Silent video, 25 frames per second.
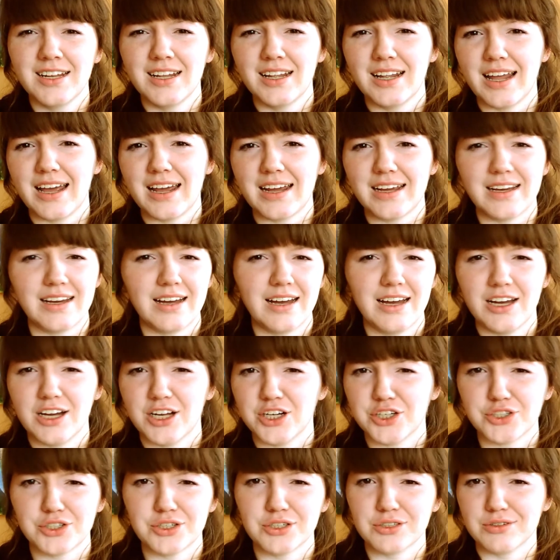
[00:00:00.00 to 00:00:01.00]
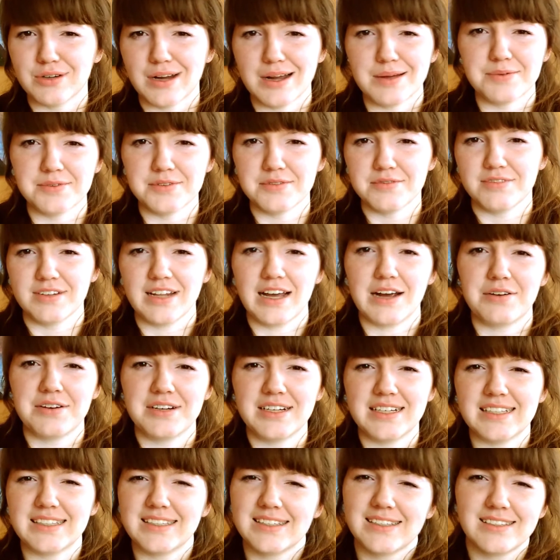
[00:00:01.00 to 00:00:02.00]
like 100 grams of flour,
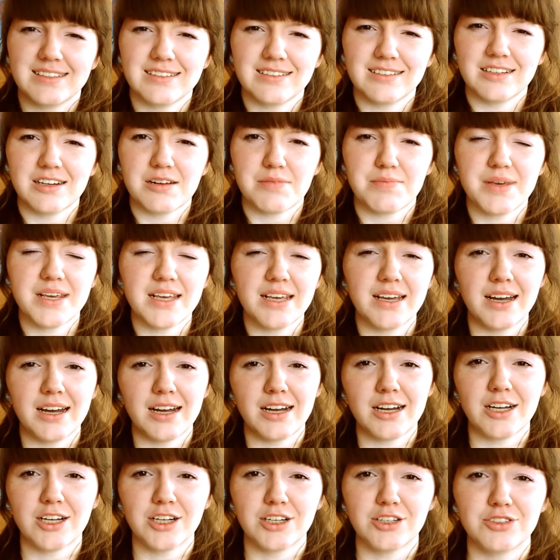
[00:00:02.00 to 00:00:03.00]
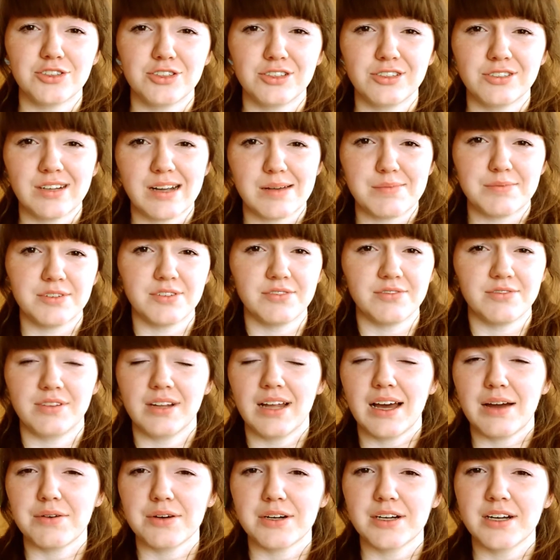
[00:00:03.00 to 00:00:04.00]
it's still going to be 100 grams of
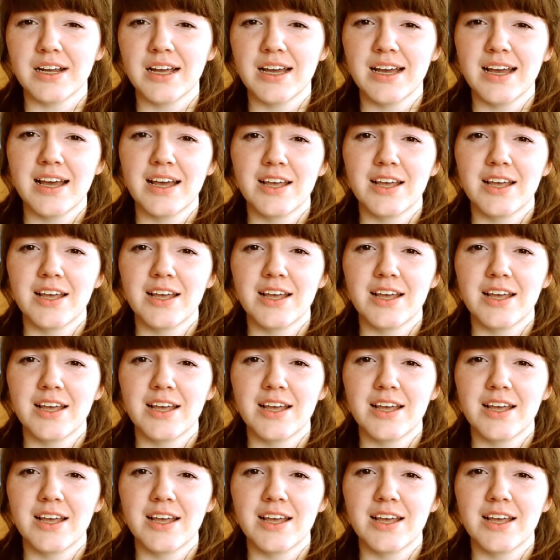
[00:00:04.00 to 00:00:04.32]
flour.